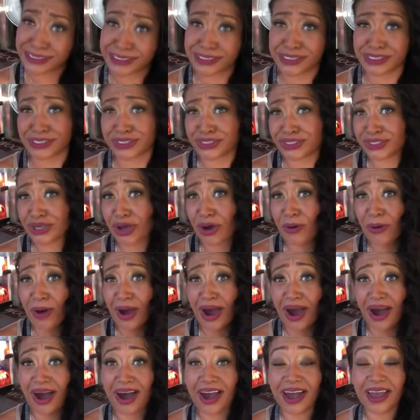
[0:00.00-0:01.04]
It's so
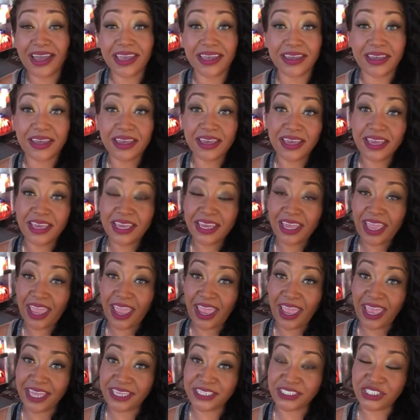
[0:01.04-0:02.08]
hot,
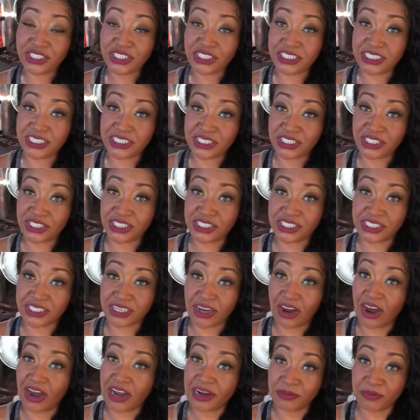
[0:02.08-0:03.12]
and she is
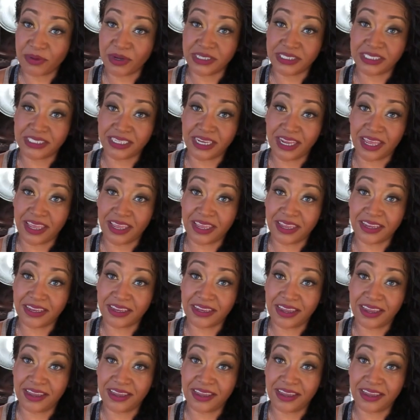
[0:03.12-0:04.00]
just on one today.